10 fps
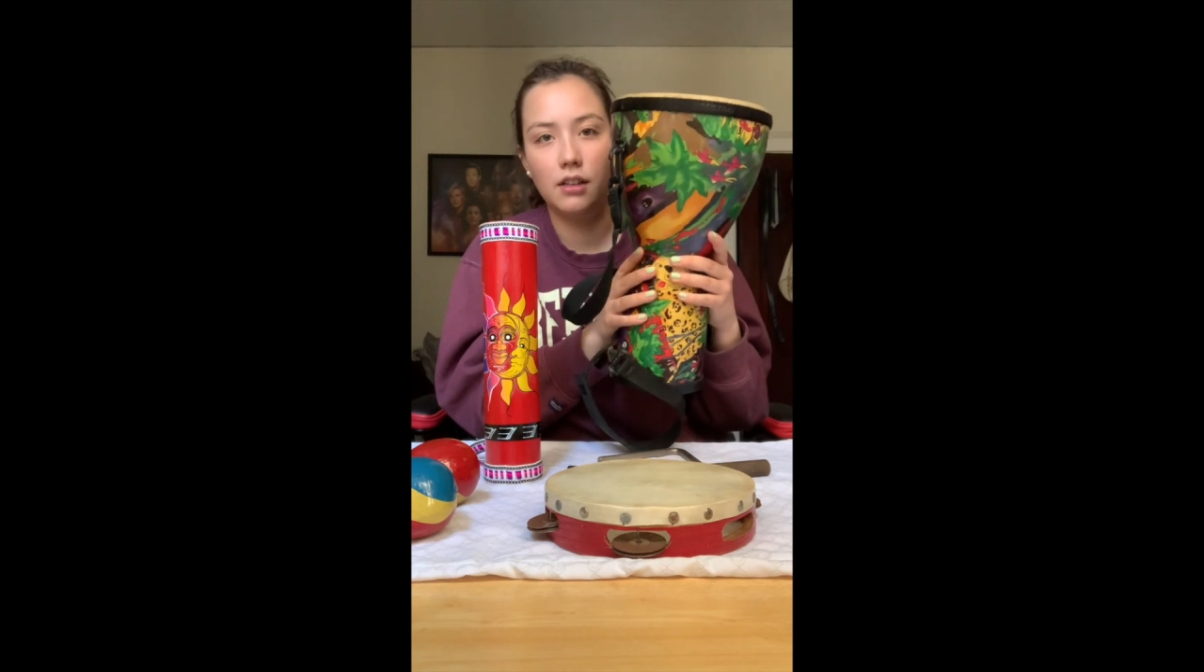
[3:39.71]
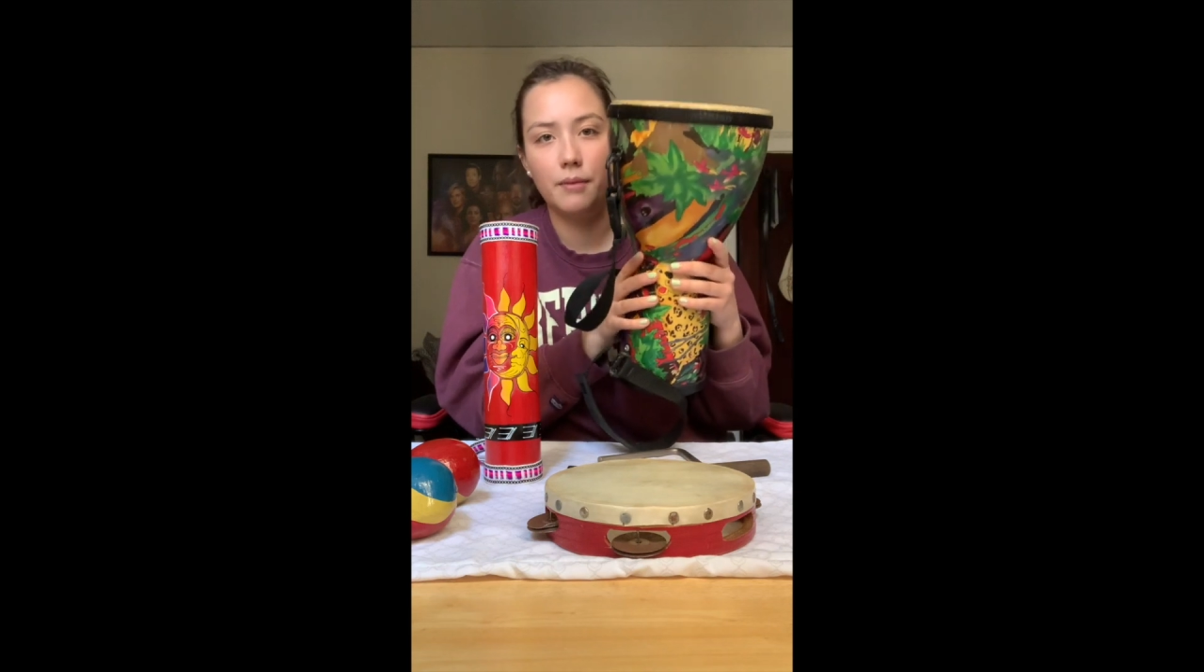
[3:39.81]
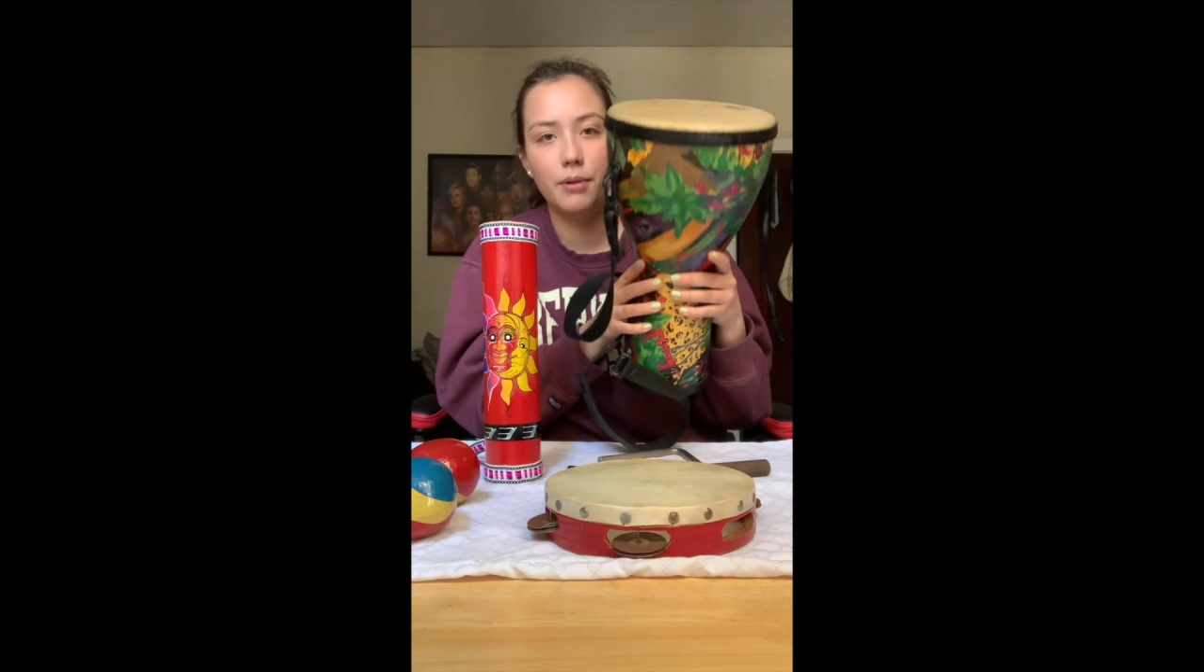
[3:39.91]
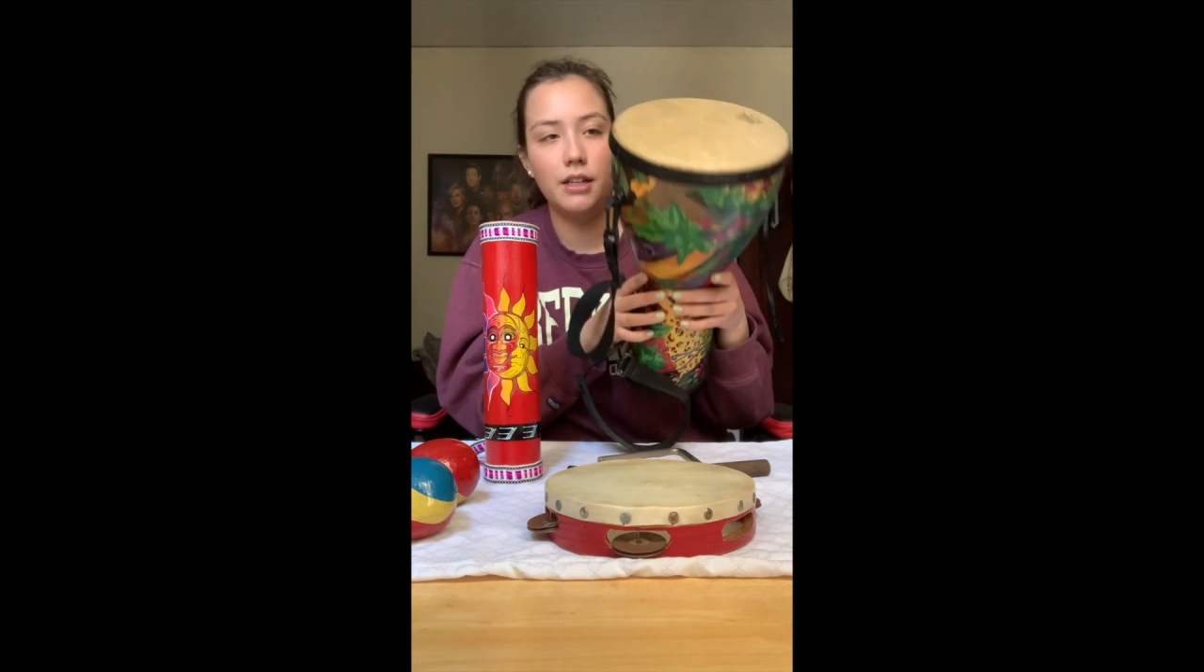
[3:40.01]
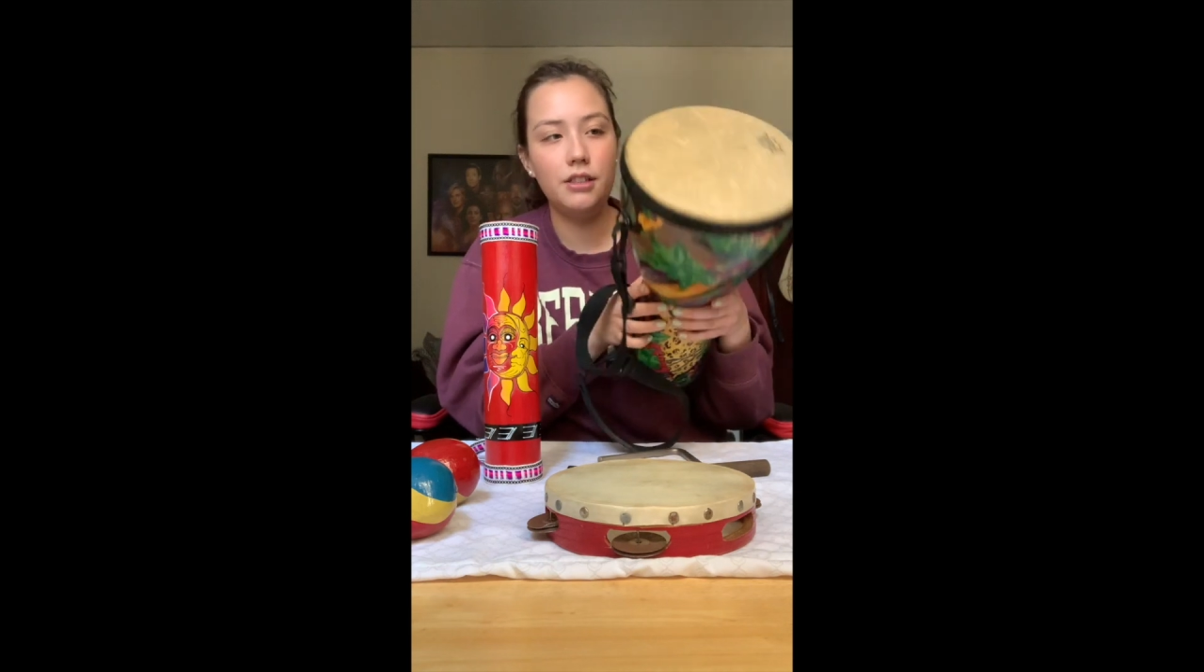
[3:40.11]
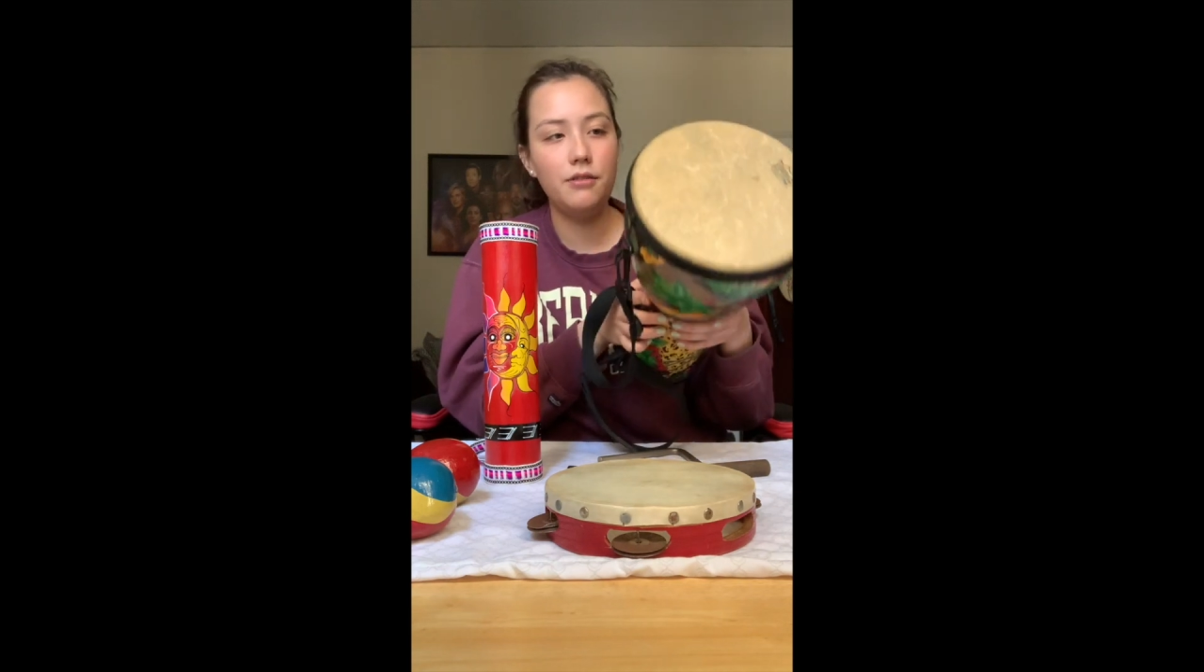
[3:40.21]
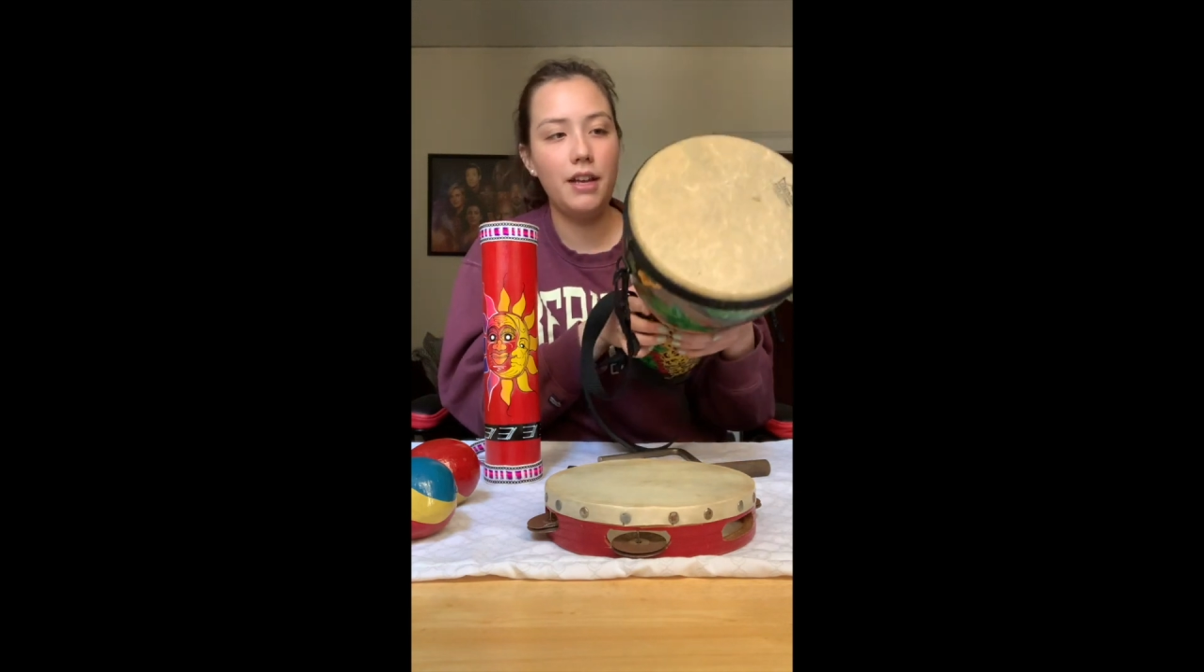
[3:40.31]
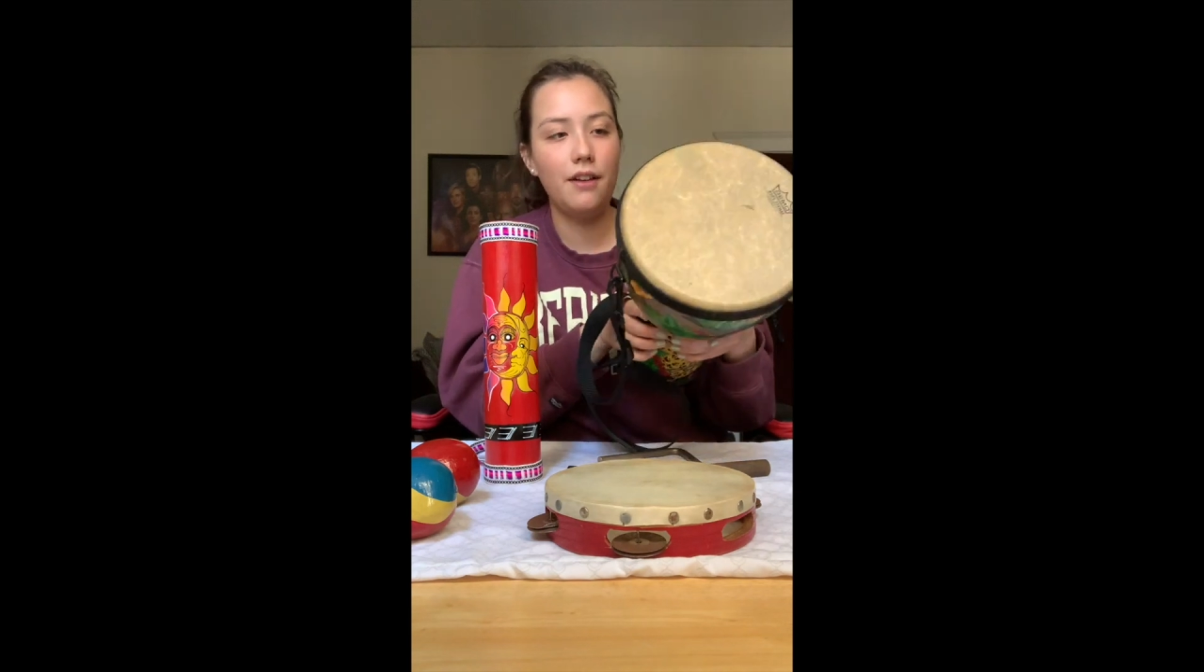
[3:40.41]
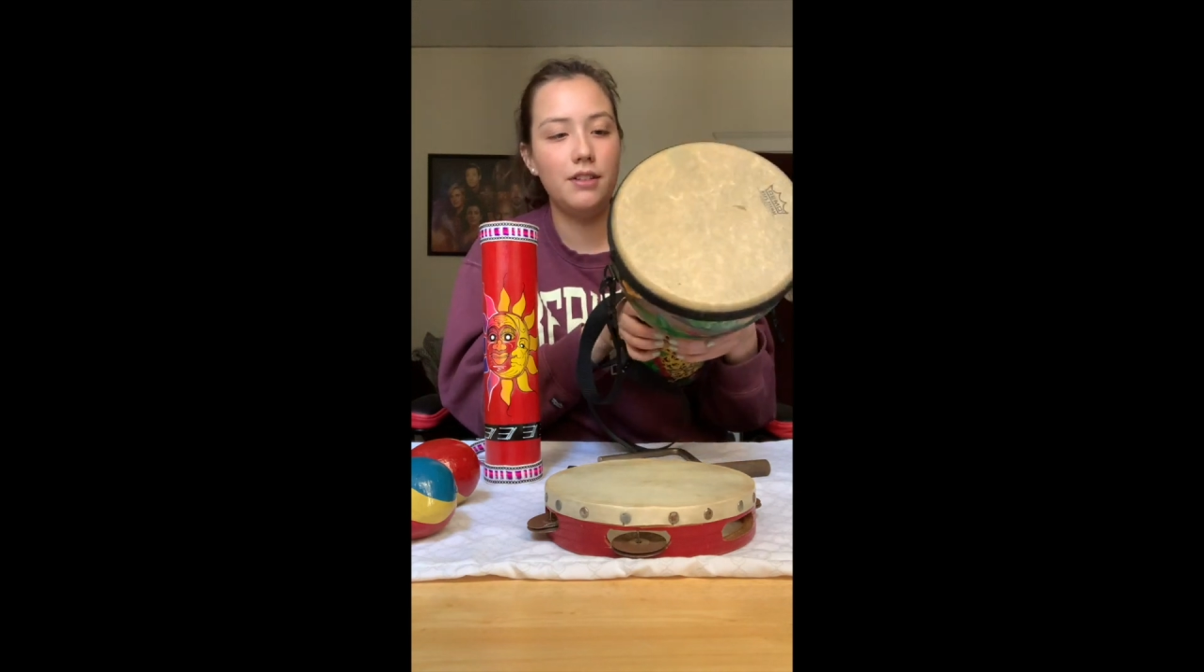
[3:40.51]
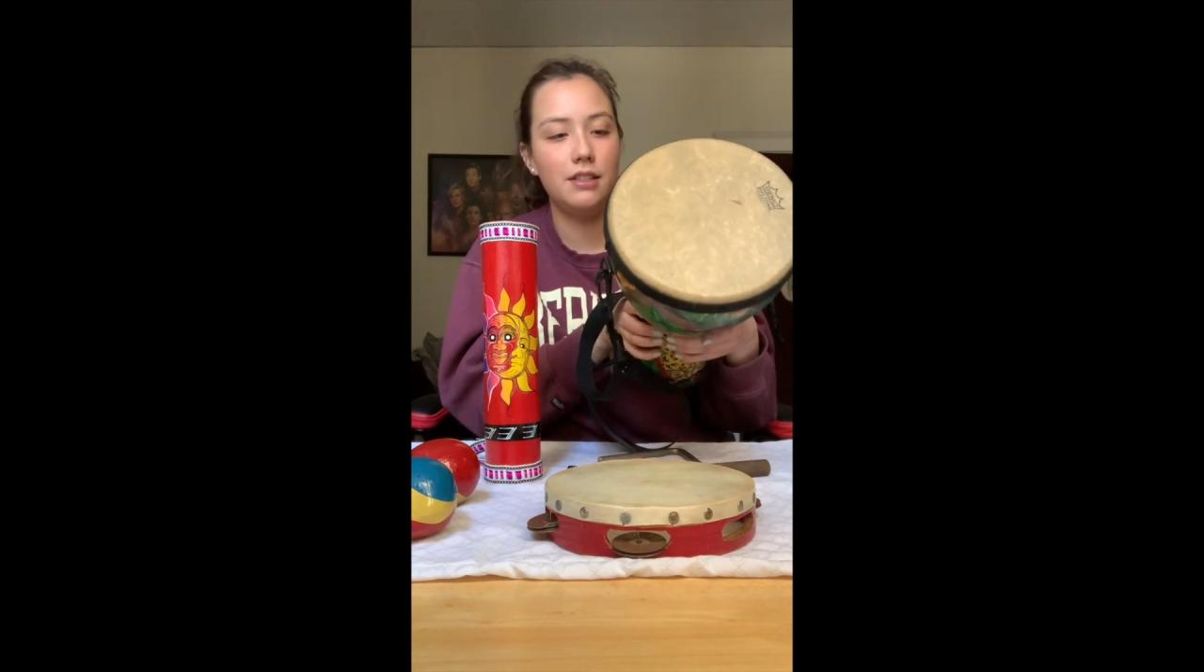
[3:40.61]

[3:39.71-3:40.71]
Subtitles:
I'm pretty sure we have this